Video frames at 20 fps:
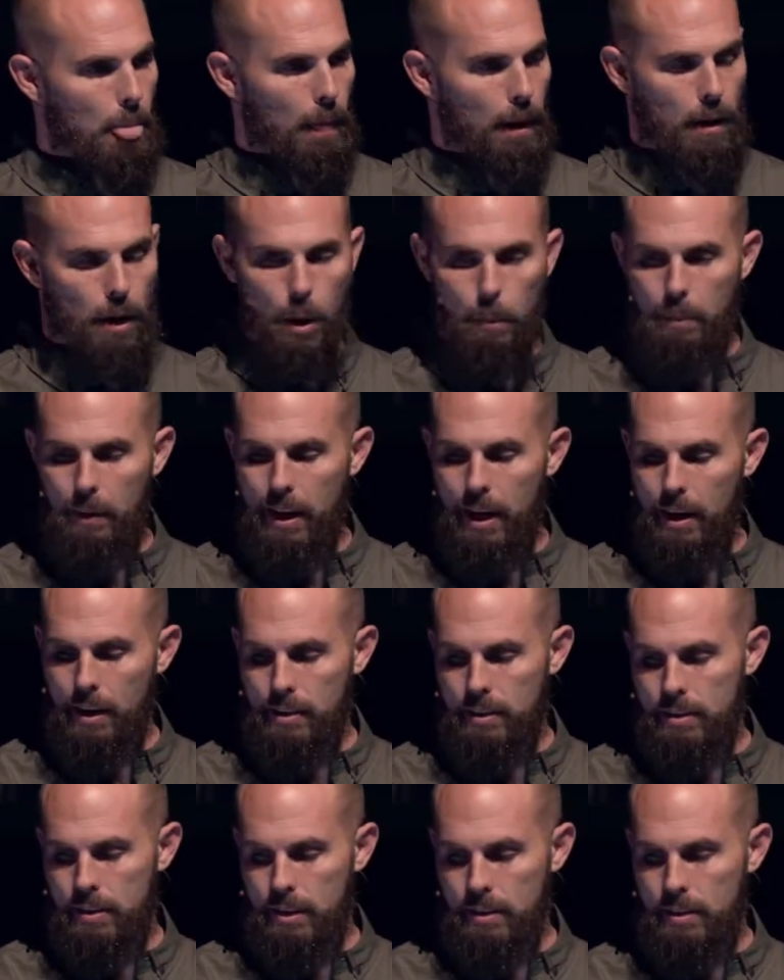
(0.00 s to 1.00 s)
An open
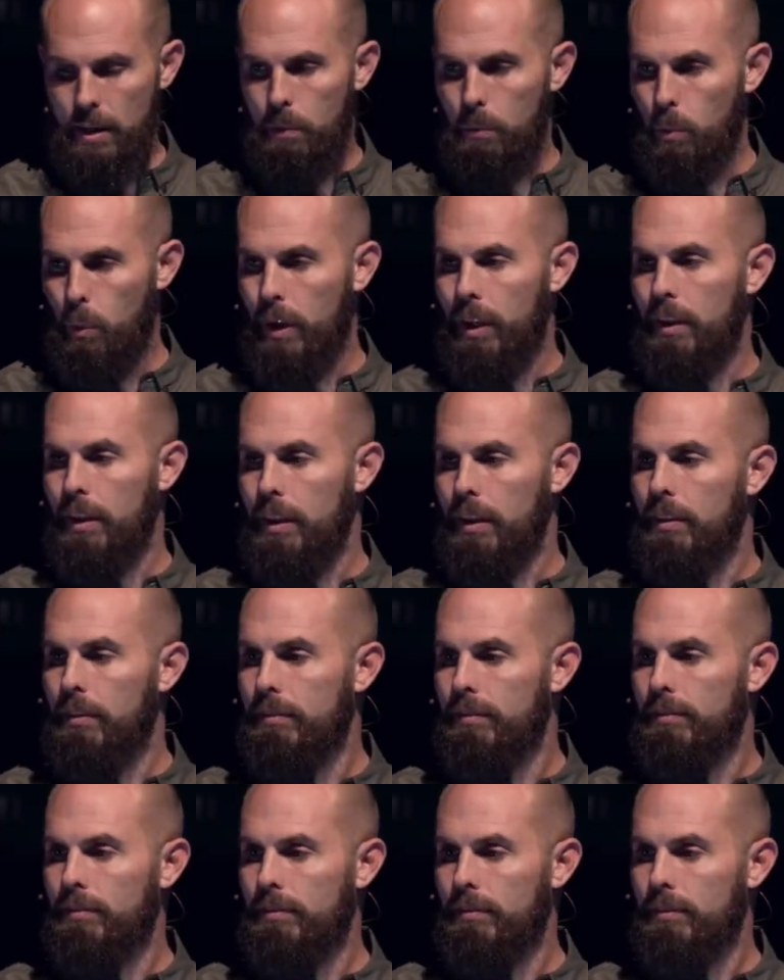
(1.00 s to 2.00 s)
hand says, I'm willing.
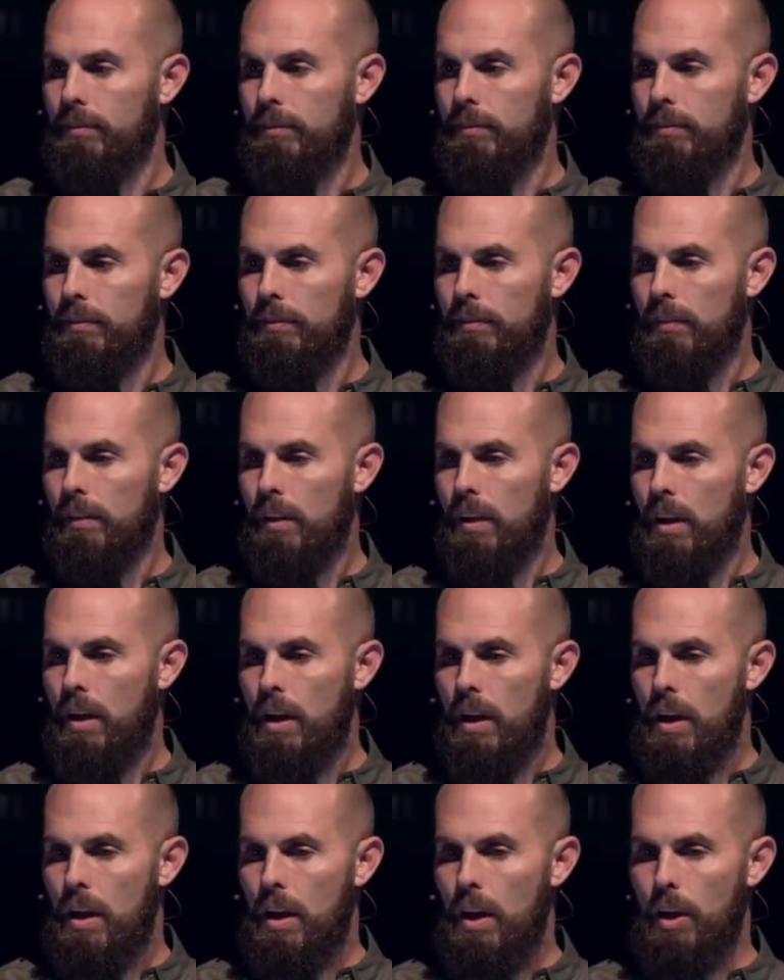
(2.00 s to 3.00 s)

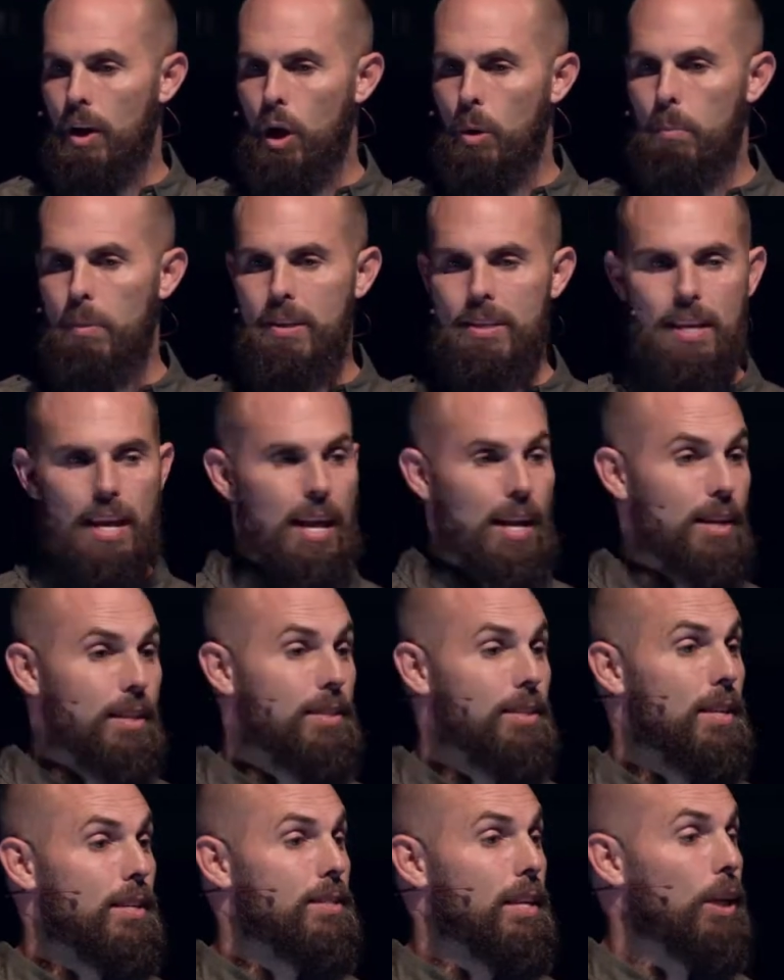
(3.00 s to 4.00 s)
An open hand
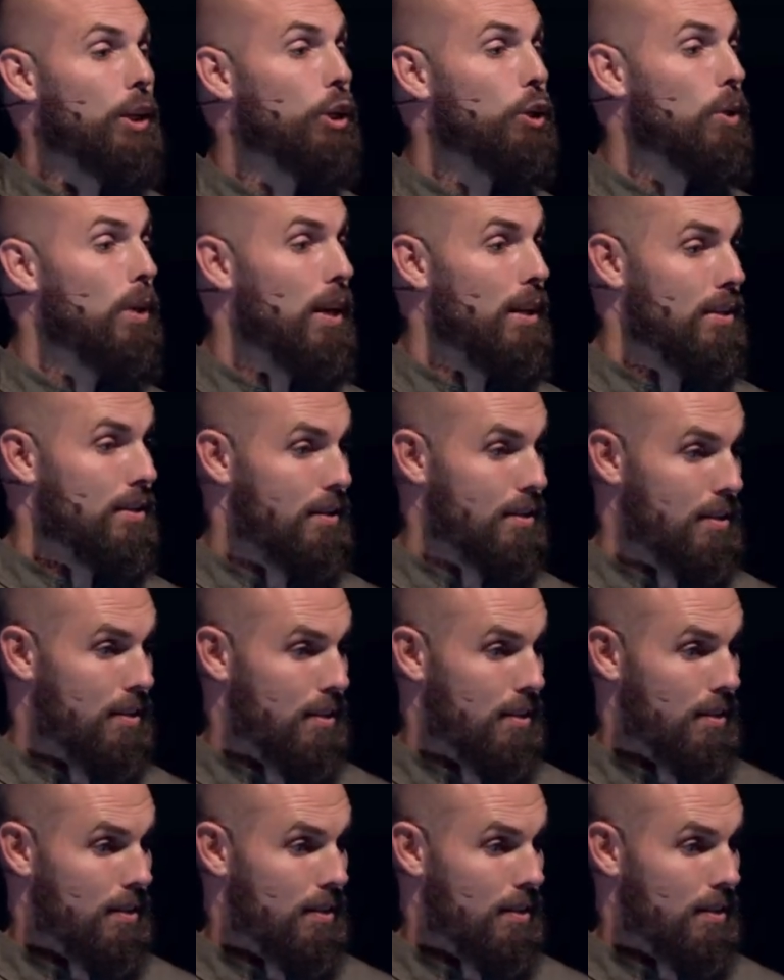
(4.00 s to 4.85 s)
says, I trust.